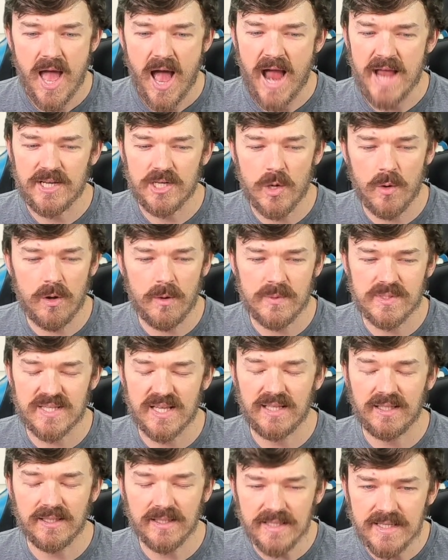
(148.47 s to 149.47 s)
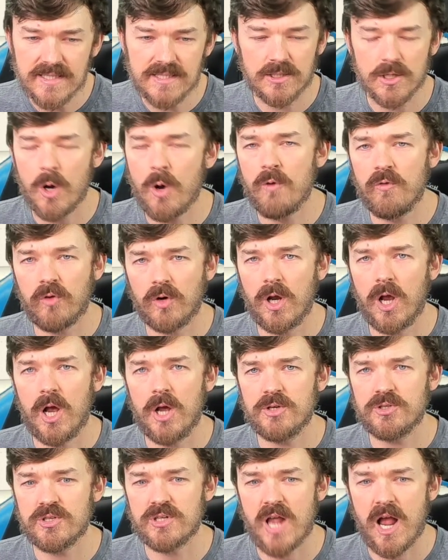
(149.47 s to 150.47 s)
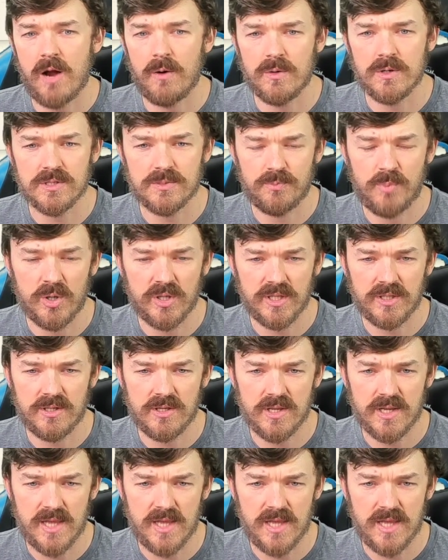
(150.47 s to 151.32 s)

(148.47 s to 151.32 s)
I know it was at least over 100 hours put into the